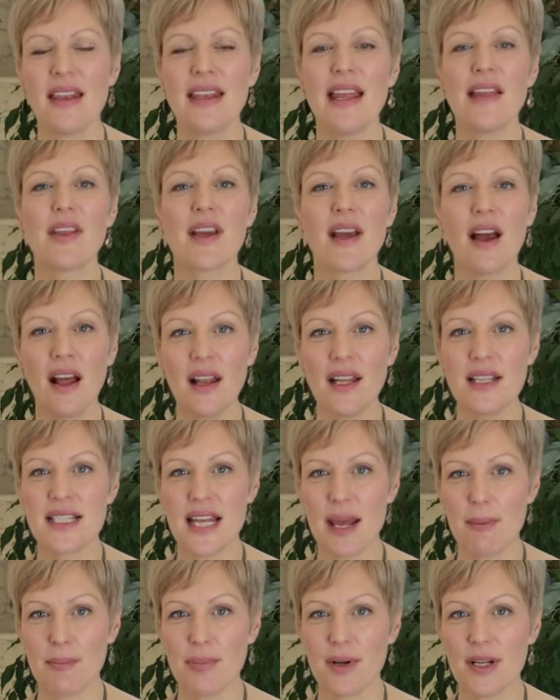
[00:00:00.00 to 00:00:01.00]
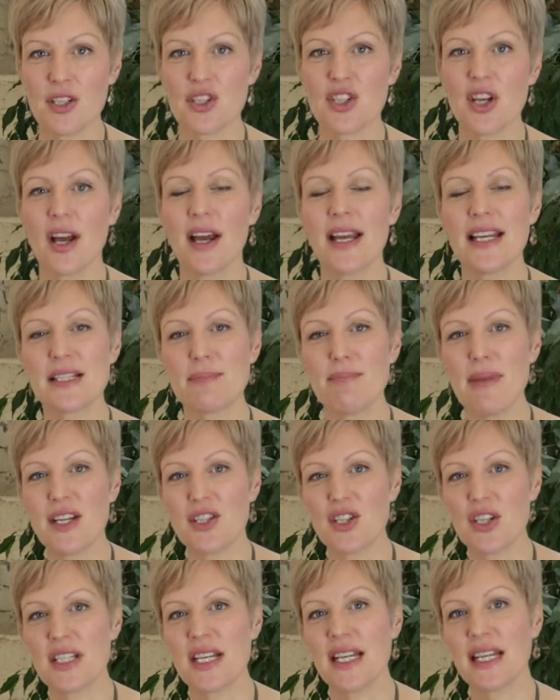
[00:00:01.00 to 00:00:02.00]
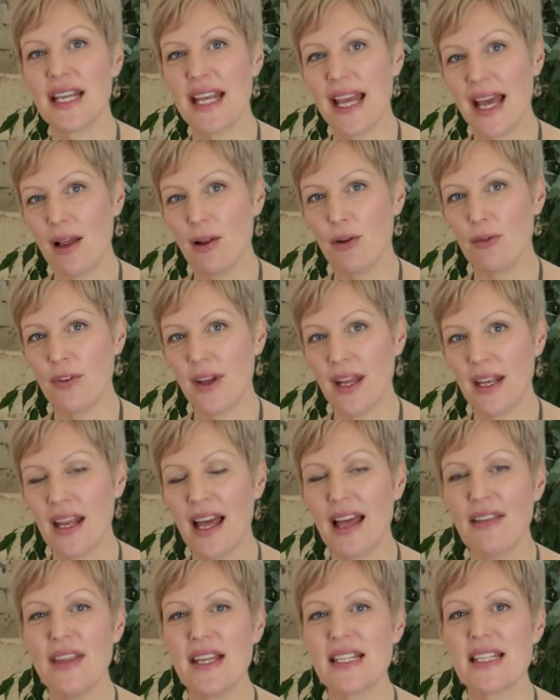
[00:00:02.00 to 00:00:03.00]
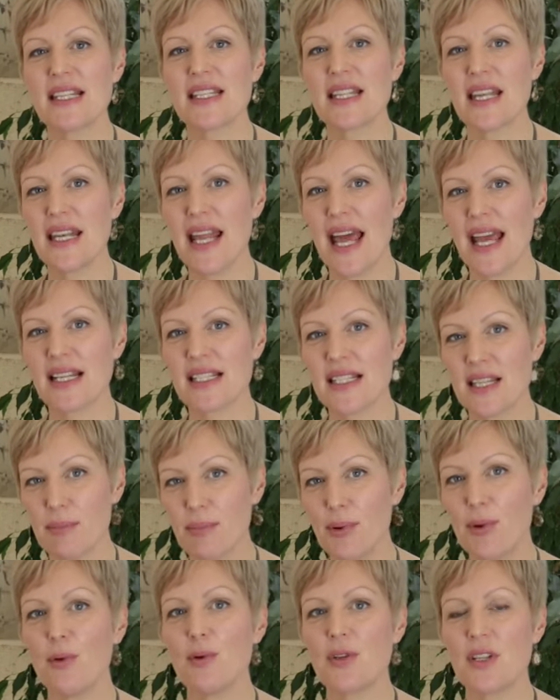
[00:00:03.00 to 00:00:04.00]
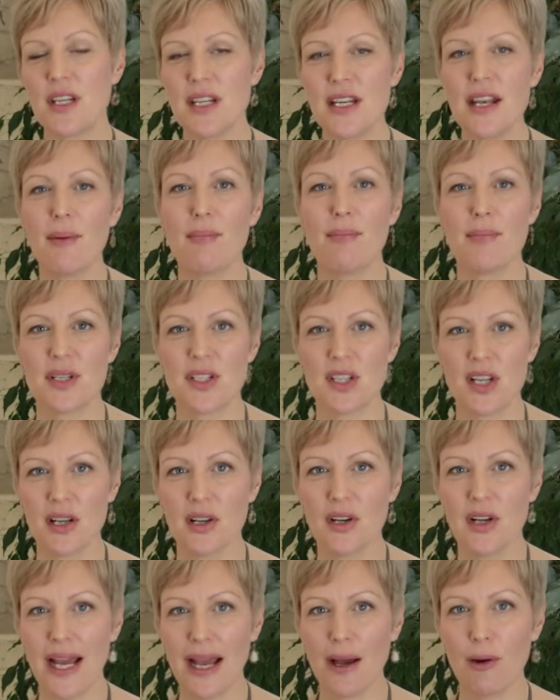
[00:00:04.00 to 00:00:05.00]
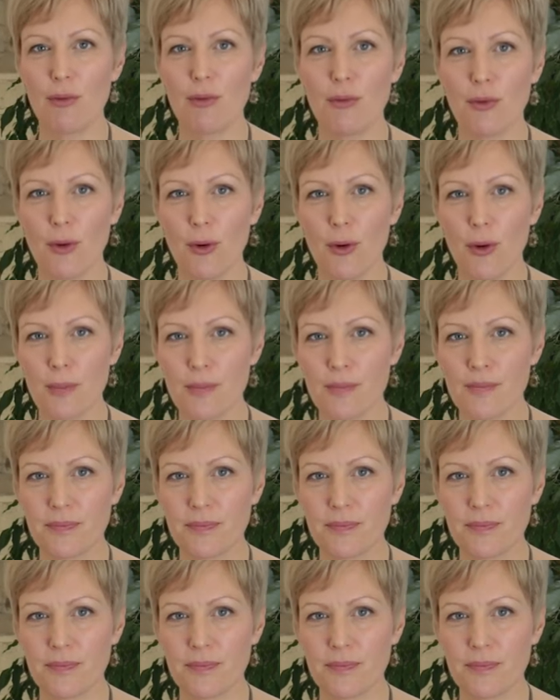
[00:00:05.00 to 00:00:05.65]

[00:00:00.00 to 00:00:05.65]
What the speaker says: Now, the colour temperature is measured in Kelvin, and this is the next important number to look out for.